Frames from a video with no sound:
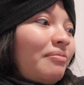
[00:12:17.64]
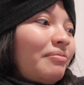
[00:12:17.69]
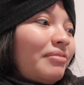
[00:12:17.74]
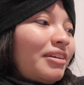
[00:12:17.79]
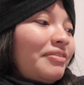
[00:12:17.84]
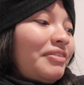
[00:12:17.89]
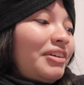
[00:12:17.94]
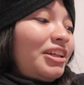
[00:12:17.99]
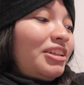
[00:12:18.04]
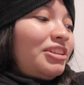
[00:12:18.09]

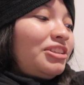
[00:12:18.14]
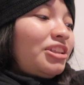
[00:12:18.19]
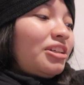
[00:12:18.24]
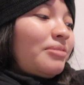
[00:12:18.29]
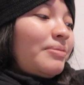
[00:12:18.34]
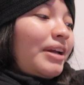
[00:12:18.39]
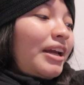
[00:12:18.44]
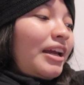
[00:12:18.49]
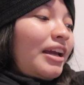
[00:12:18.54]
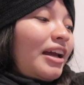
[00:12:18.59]
living in
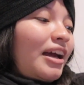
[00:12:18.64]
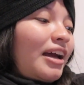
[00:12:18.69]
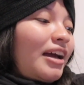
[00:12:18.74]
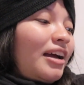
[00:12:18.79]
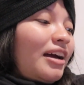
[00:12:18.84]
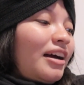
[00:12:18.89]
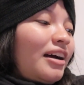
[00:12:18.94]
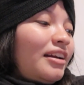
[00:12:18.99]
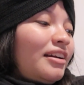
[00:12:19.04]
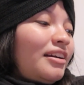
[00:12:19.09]
Germany,
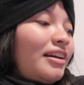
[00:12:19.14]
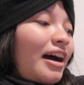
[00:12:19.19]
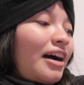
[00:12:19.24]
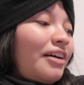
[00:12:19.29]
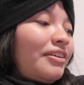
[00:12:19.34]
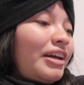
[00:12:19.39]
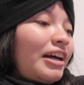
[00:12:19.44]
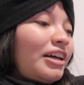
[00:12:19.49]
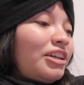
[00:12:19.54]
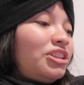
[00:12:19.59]
and
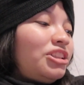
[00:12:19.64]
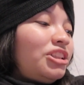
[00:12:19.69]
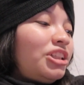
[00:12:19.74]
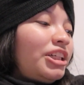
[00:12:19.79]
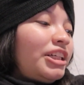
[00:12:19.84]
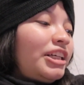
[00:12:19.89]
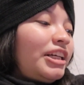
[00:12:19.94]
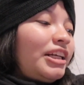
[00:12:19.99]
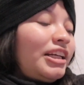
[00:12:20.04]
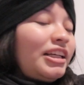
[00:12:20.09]
now next
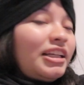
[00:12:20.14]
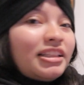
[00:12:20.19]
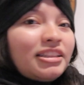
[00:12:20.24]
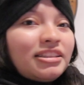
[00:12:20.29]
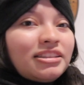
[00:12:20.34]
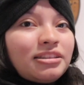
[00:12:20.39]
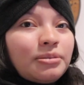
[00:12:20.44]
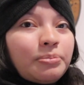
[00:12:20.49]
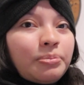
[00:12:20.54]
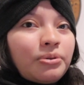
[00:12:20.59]
year he
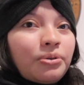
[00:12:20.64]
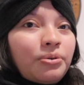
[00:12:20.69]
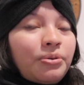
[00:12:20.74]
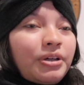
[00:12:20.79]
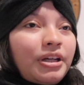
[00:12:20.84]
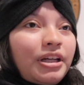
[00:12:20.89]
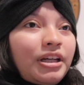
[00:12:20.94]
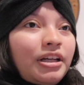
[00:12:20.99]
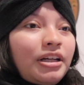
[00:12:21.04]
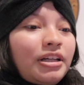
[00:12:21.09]
is
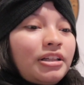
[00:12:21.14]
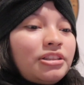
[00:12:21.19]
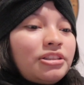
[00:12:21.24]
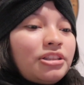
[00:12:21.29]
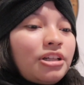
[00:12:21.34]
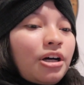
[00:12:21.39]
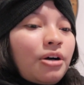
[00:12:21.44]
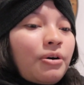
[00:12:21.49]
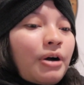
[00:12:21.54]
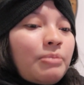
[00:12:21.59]
deploying.
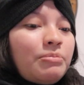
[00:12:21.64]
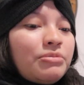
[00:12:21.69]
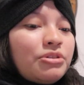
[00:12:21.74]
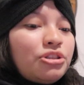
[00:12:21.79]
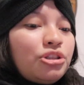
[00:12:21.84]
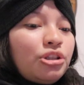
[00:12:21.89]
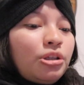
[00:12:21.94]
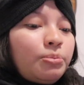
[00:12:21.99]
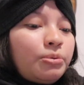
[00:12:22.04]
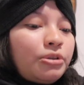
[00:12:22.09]
So I'm
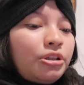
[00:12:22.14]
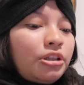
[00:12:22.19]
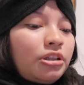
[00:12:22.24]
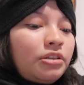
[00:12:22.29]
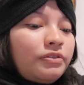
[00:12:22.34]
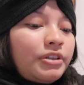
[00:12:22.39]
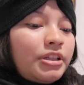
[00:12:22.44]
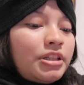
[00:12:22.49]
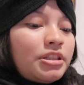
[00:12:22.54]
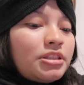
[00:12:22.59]
super
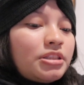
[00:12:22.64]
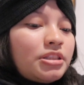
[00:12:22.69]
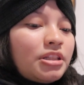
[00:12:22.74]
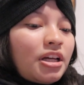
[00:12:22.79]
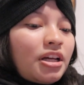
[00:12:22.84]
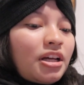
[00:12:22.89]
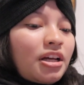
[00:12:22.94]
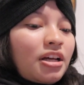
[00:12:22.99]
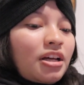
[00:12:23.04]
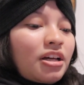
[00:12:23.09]
nervous.
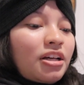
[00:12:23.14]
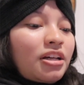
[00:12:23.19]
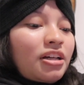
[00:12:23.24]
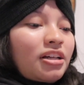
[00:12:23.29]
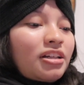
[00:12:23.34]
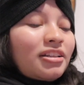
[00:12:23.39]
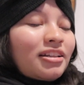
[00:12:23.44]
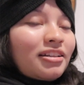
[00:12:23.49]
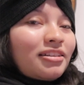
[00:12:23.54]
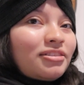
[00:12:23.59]

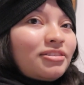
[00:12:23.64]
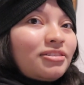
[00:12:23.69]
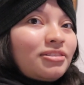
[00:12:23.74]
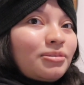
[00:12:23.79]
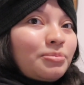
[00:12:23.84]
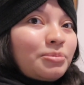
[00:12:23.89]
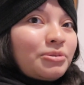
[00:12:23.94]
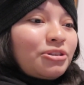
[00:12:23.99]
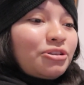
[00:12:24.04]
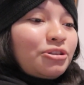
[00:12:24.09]
Like
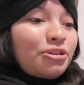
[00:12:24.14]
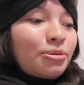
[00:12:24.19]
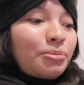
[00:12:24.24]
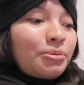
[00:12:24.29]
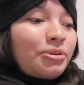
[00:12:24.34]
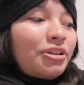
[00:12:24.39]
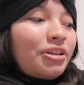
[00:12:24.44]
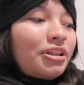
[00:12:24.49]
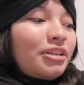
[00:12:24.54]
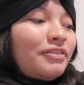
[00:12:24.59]

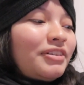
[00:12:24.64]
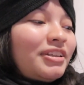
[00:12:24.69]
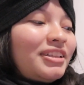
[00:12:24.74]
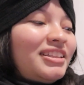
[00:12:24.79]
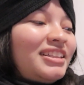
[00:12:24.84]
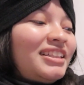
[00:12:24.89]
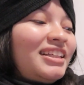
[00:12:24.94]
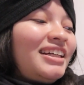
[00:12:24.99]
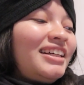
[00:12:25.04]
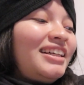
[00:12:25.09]
super
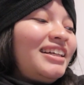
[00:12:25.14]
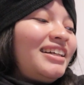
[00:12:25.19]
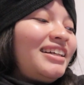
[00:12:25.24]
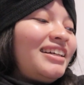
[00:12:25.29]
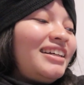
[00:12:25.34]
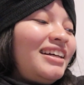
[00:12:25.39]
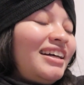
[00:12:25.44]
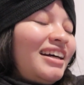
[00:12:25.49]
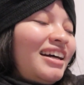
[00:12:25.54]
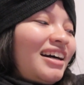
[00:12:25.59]
nervous.
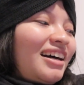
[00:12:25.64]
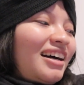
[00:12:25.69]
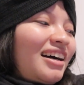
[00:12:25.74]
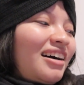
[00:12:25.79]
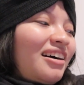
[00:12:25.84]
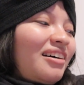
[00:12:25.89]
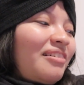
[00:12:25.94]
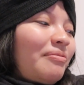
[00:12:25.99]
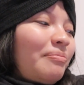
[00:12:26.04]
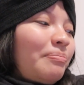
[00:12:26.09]

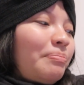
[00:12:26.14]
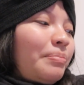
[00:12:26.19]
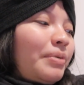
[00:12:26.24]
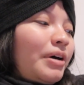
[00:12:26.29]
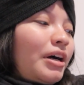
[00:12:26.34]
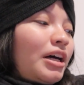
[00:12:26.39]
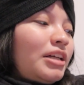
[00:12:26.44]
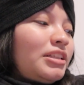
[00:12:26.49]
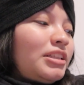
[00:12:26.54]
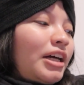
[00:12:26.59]

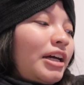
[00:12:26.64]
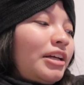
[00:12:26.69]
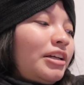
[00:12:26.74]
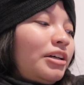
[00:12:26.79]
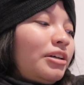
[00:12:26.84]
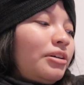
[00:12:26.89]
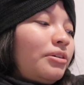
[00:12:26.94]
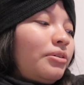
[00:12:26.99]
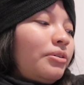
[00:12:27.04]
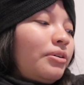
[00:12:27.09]
But I
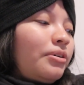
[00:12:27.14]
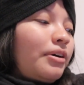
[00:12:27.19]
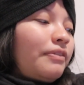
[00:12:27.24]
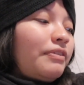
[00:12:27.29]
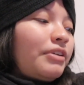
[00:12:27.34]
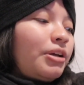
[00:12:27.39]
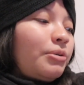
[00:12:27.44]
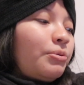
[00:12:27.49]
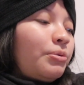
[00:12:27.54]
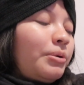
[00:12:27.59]
know
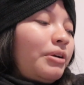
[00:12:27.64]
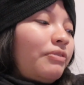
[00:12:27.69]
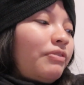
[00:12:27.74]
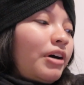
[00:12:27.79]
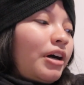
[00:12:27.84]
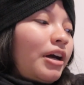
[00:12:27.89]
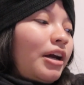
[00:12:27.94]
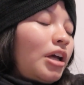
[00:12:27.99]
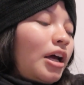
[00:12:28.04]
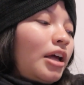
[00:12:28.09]
everything will be
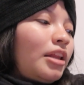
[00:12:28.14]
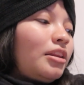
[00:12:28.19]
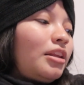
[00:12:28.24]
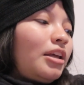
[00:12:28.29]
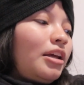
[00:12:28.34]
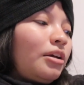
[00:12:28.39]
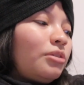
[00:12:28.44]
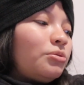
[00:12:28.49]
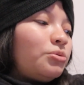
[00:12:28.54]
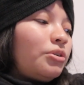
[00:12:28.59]
fine and
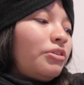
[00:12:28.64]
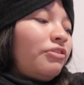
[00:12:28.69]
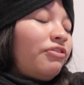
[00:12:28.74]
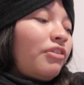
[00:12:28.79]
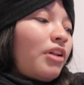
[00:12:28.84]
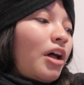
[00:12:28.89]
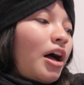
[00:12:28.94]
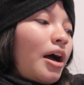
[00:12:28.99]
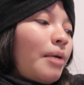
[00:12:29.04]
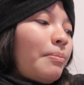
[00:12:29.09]
things will
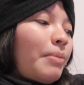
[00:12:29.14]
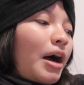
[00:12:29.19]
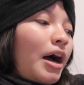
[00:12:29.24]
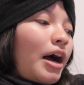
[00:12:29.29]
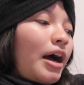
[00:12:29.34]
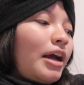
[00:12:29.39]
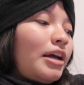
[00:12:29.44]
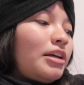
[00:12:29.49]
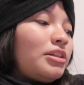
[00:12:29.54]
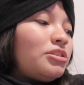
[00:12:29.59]
fly
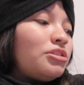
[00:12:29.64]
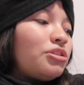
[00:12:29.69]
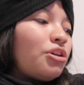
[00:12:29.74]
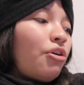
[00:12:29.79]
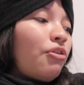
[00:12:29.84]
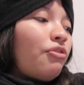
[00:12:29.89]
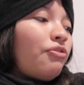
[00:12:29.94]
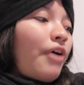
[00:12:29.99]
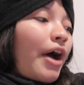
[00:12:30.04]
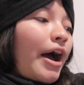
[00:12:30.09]
by
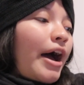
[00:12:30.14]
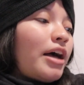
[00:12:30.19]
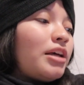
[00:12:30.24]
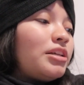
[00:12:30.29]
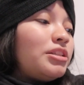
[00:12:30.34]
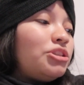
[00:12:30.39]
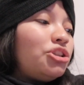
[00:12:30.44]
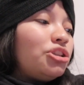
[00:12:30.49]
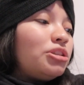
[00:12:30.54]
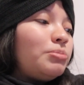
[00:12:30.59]
so
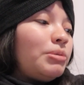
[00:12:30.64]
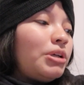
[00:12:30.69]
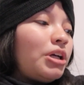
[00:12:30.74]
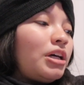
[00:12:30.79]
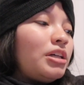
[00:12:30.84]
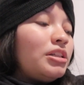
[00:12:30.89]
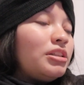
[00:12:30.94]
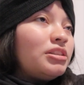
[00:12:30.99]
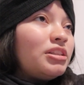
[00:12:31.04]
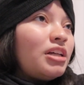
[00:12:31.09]
fast, just
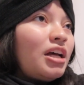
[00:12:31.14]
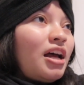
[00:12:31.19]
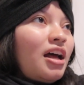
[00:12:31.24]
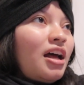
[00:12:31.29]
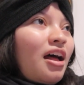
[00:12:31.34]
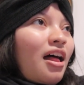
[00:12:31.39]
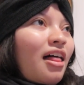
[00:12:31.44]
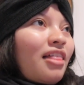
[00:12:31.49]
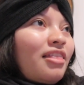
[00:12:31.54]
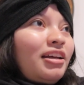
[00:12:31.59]
because
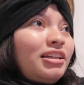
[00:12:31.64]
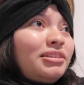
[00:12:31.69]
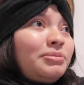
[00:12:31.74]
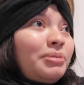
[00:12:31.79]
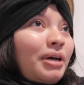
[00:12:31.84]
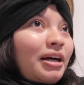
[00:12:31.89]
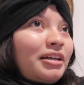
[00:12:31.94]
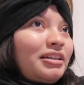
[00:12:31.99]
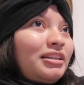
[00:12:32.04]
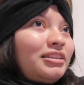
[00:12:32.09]
this
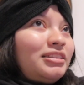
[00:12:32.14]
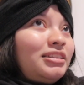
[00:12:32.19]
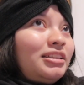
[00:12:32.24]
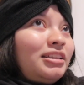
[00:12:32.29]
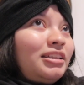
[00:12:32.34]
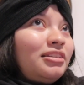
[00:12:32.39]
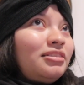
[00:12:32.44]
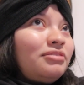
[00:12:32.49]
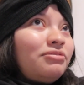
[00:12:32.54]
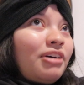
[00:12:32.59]

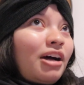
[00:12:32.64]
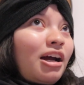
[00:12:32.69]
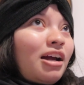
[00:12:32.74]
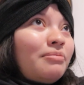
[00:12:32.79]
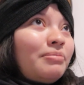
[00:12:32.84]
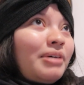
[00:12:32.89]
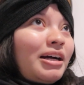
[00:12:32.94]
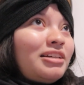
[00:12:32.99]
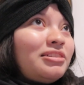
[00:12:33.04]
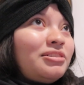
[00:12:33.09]
pregnancy is
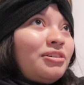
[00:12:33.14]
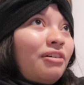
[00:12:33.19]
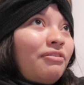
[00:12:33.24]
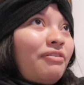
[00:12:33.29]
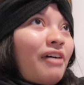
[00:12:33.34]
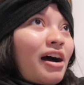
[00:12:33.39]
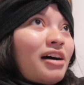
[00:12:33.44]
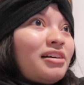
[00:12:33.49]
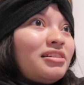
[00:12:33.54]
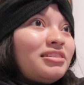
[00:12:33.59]
flying by so
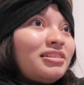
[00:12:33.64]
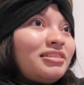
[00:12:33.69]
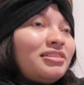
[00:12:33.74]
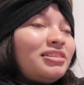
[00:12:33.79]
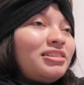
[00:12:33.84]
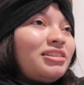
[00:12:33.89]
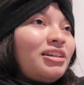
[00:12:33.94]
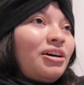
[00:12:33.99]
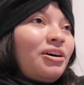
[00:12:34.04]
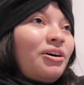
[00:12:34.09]
fast.
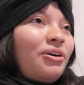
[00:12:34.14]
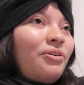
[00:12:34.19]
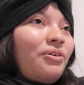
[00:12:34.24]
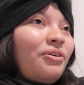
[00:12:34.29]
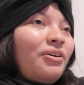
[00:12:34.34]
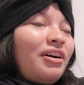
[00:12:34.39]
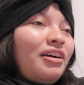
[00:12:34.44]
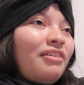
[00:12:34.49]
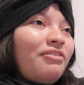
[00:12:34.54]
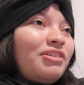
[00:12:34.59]
And
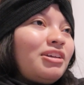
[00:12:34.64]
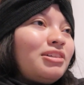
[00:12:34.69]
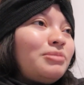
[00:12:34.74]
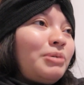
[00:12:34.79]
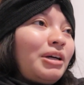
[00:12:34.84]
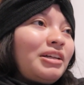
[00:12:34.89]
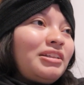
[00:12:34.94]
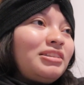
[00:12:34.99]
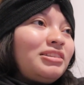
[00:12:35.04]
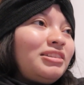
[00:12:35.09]
so if this
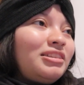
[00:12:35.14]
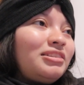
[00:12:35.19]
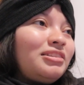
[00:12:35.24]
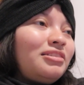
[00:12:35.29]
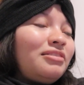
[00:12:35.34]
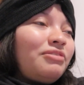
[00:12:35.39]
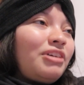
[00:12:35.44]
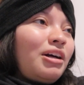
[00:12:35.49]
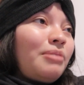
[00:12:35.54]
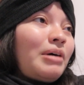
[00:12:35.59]
pregnancy is
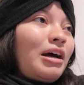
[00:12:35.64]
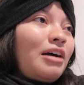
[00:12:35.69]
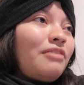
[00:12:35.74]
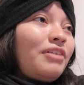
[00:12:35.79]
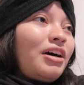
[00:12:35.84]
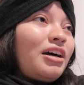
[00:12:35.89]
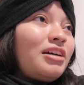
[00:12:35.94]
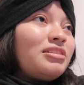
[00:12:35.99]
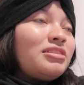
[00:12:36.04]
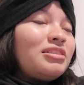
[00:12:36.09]
gonna fly by
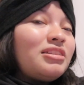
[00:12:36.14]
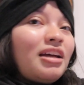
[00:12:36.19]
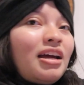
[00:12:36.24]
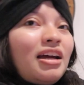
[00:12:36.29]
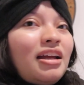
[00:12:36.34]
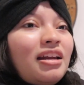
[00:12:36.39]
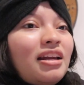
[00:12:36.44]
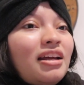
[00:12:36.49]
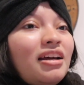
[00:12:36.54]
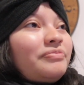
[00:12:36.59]
fast,
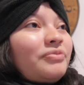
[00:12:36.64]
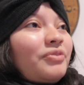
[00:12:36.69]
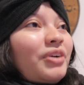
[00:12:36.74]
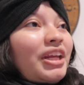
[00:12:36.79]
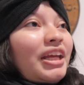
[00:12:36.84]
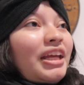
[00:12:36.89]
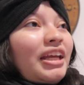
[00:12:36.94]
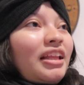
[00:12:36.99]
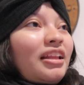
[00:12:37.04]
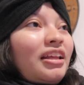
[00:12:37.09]
then when
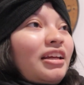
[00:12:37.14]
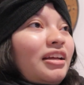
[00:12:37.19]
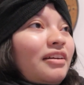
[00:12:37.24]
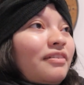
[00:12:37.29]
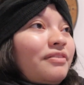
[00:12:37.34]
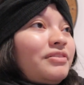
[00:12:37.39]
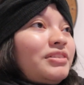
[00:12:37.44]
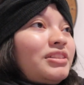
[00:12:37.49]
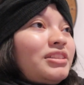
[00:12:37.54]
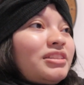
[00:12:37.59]
he
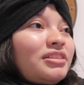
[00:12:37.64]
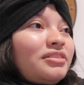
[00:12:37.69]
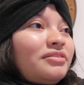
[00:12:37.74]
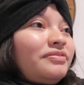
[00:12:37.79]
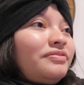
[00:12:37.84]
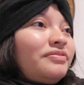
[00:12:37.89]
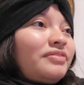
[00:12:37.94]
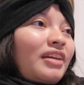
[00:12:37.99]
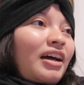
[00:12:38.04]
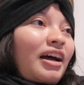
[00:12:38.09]
leaves,
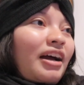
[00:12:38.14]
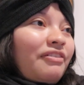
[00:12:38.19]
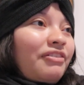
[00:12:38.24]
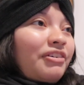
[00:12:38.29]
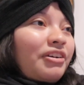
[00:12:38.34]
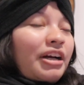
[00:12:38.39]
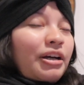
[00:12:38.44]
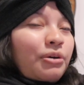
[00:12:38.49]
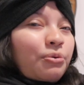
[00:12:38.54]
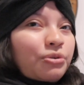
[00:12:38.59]
I
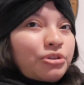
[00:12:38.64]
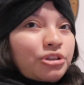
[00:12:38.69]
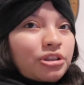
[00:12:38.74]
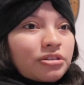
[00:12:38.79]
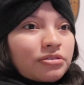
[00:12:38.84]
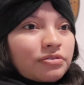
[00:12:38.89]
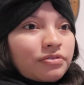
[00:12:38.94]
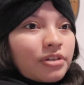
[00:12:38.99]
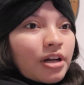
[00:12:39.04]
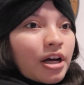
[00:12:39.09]
feel like we'll
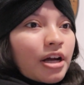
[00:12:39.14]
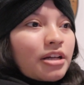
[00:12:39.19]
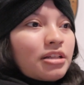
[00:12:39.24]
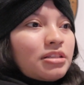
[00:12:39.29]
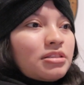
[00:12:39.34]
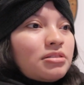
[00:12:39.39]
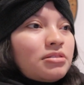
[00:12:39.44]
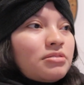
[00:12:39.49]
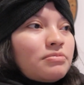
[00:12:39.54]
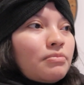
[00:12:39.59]
just
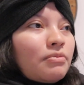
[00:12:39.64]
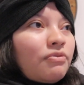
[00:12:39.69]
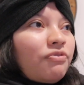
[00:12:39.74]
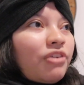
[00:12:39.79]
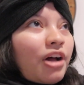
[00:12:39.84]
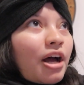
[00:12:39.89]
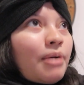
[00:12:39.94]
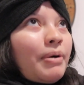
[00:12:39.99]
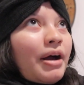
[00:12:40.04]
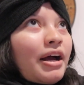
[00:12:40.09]

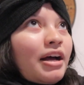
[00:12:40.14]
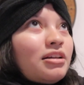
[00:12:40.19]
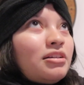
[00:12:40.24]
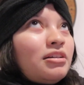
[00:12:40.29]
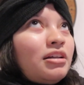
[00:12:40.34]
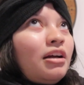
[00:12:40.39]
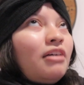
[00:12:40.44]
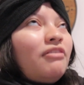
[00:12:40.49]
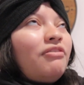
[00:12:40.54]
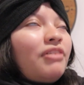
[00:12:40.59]
fly
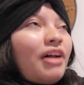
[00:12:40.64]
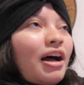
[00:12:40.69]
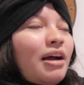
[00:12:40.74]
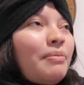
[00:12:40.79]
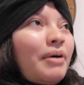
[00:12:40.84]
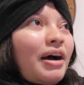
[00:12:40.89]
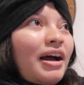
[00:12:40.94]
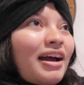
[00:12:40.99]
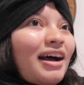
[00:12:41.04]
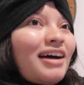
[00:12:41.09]

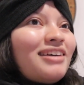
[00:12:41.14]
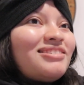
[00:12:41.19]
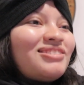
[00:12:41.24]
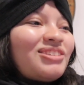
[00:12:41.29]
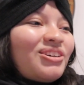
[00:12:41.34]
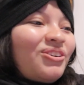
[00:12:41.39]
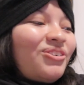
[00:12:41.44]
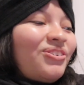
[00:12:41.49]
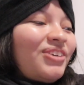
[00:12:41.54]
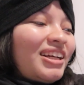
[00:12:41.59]
by as
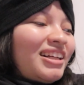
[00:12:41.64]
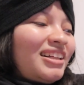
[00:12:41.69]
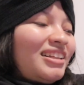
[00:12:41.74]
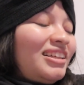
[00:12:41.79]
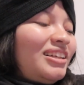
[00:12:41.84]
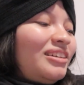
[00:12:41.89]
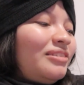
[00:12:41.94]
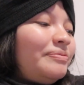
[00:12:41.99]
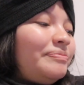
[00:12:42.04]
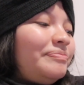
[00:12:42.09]

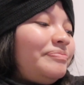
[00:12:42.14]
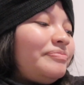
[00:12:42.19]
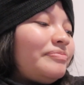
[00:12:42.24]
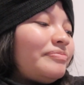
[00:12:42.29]
quickly.